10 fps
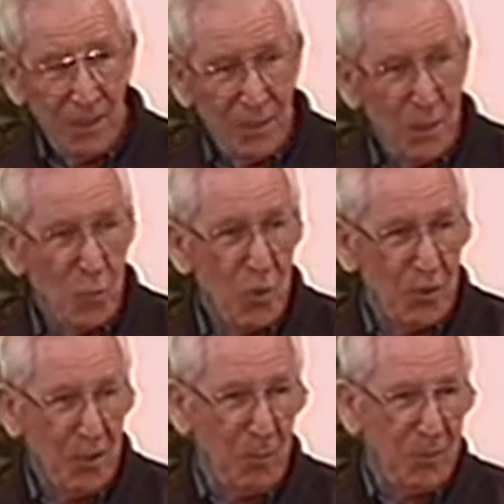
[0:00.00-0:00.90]
And then the
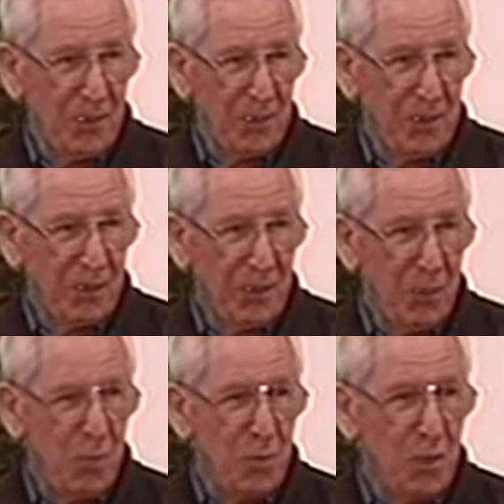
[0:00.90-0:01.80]
word comes, see, that
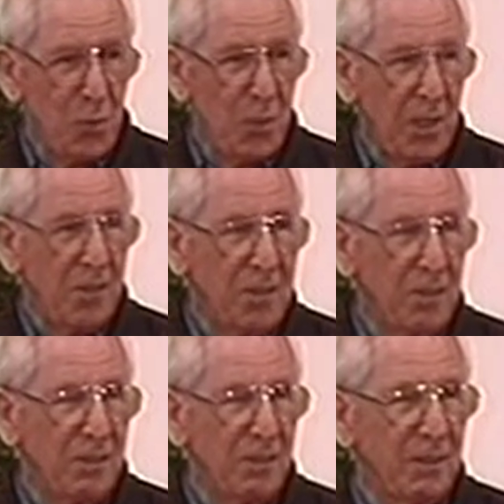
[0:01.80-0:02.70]
him that is without
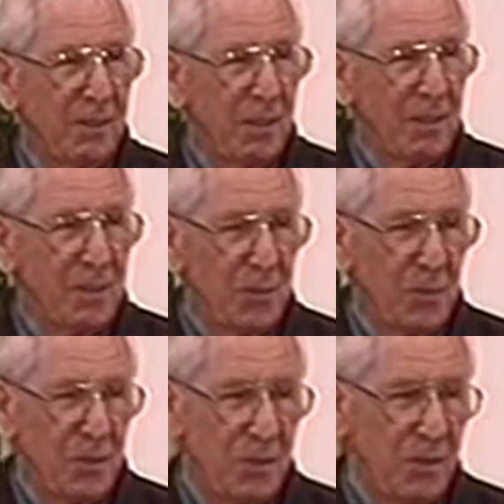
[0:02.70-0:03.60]
sin cast the
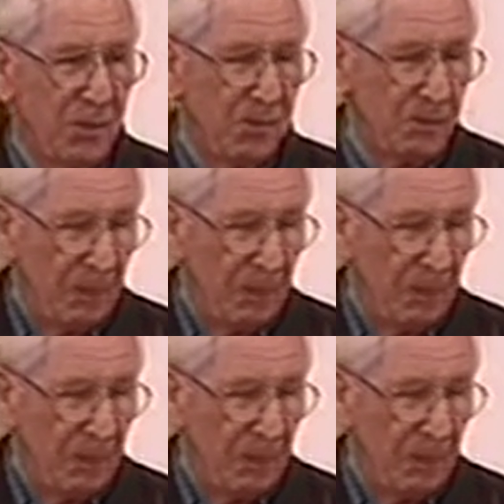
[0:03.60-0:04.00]
first stone.